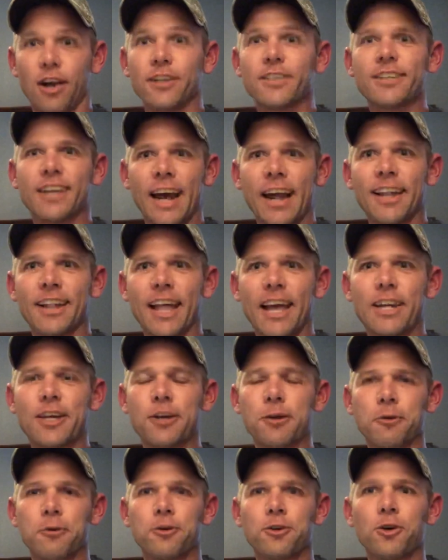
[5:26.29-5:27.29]
It's kind of like
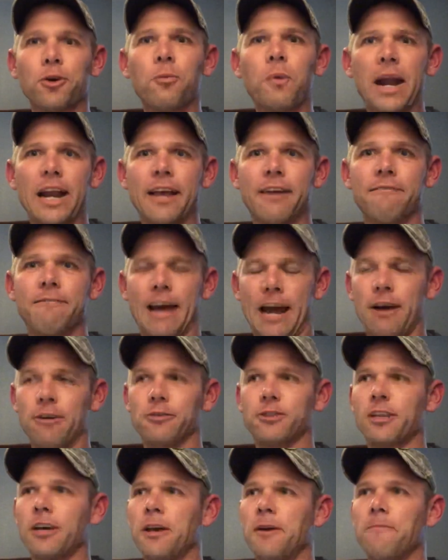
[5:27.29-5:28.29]
your wedding
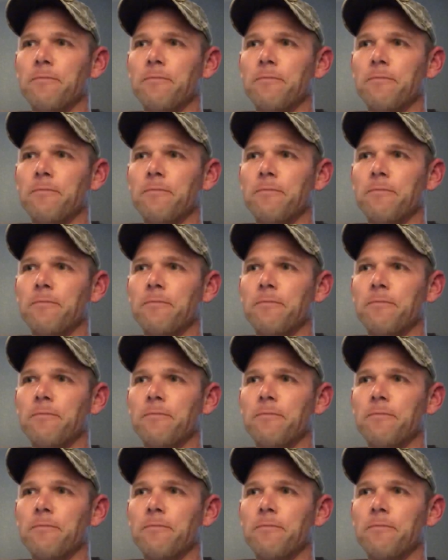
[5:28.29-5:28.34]
vows.